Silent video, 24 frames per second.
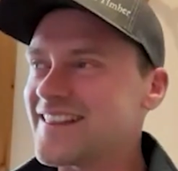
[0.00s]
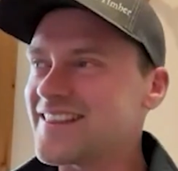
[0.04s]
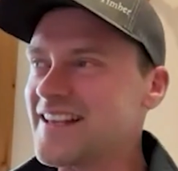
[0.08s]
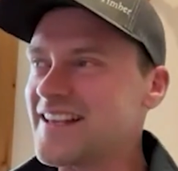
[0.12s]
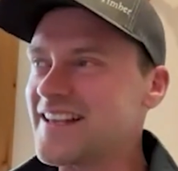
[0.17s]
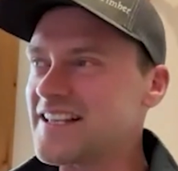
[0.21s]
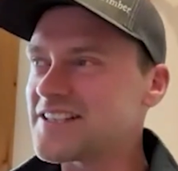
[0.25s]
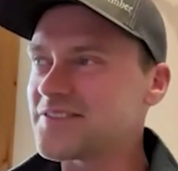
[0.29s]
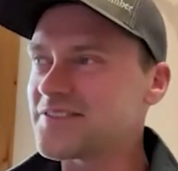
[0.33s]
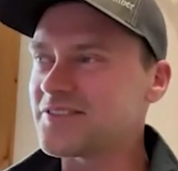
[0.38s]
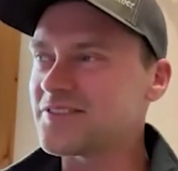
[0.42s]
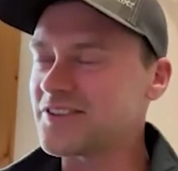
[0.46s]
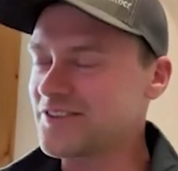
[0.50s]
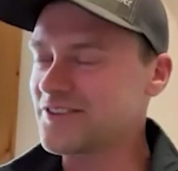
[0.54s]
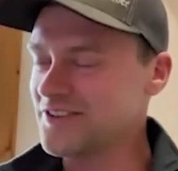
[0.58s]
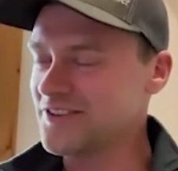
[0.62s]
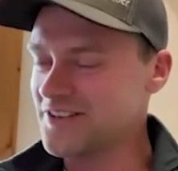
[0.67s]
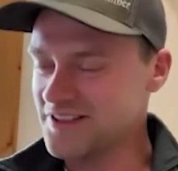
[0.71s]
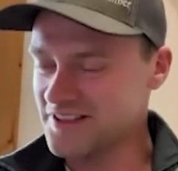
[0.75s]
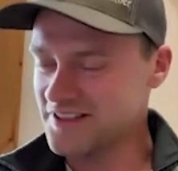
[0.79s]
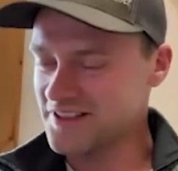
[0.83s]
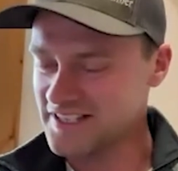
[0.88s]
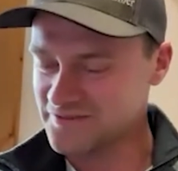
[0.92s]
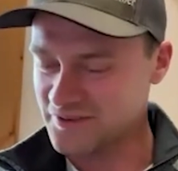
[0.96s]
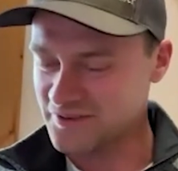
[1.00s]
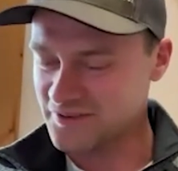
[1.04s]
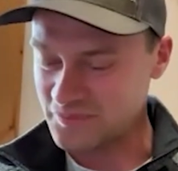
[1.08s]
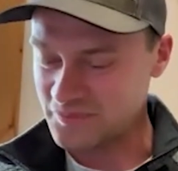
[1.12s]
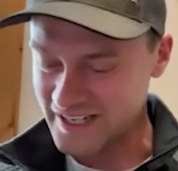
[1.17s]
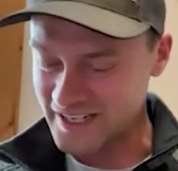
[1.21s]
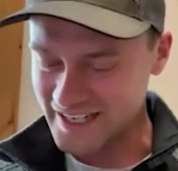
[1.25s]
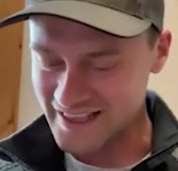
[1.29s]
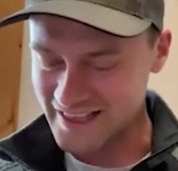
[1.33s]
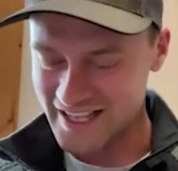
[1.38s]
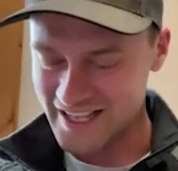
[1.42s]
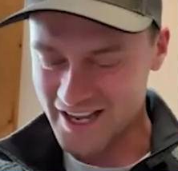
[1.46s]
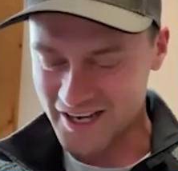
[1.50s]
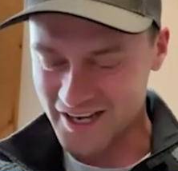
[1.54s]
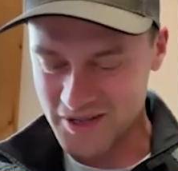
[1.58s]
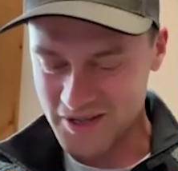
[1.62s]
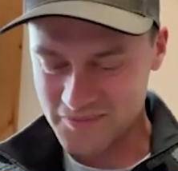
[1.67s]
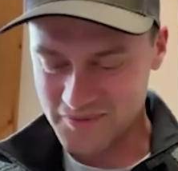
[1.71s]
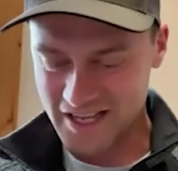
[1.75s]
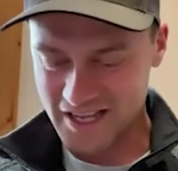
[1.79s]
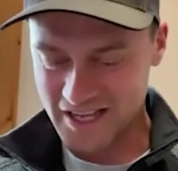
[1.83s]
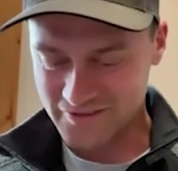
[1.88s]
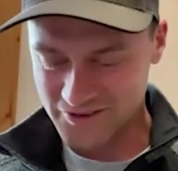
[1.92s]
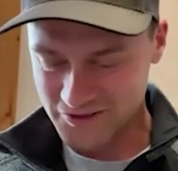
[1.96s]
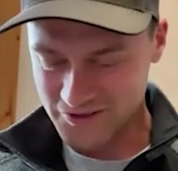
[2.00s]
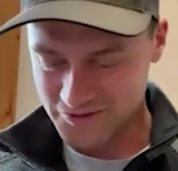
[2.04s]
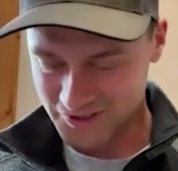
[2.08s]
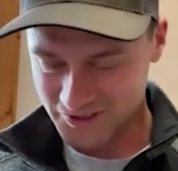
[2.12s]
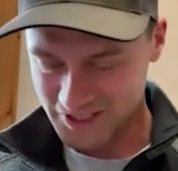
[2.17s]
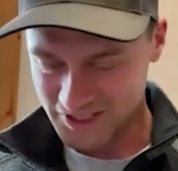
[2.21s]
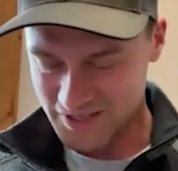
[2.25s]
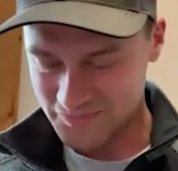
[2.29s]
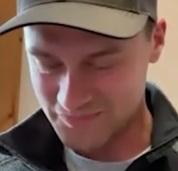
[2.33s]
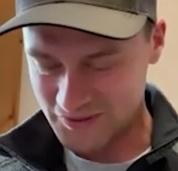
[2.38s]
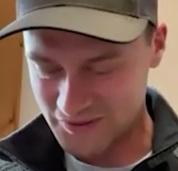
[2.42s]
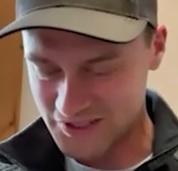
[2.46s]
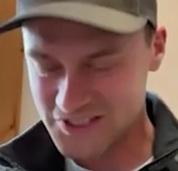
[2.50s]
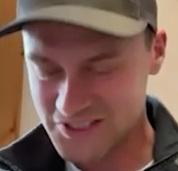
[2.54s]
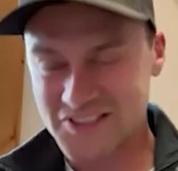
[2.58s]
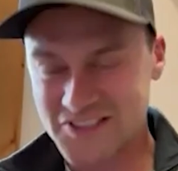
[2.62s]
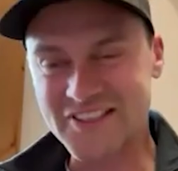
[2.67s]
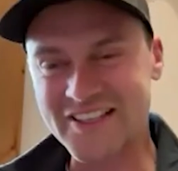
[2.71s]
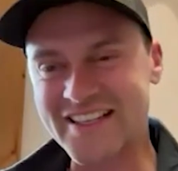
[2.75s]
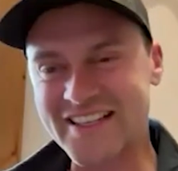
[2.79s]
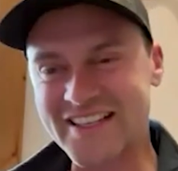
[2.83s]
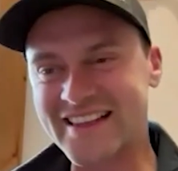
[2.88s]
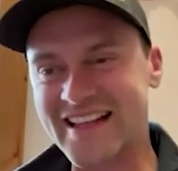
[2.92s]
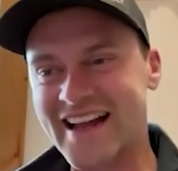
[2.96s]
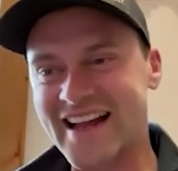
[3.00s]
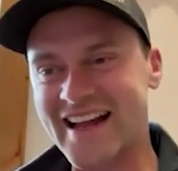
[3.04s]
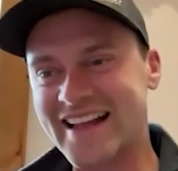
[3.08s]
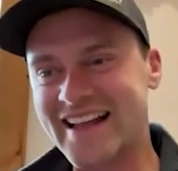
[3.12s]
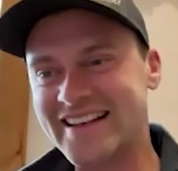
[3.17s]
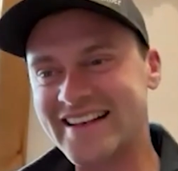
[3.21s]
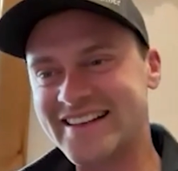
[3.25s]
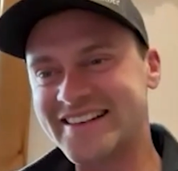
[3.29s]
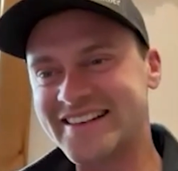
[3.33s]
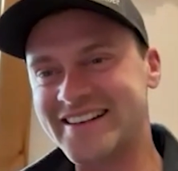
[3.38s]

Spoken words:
Thanks for bringing that up, Kevin. Really appreciate that.